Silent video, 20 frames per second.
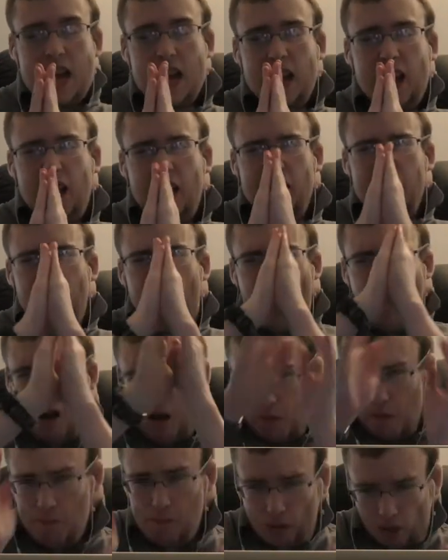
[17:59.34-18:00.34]
He is
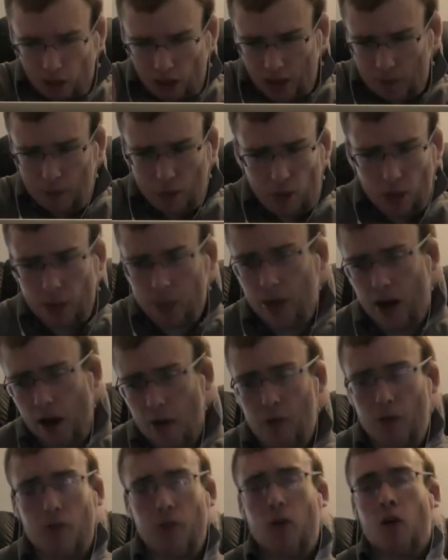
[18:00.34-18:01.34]
unbelievably
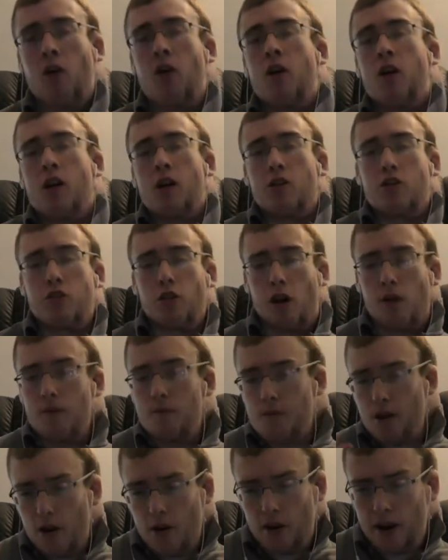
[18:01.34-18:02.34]
powerful. So
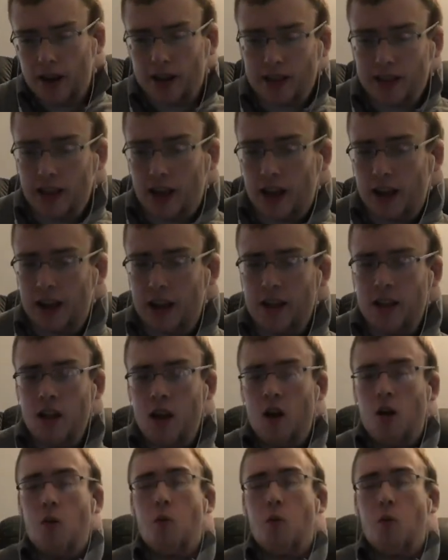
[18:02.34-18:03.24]
I'm very excited.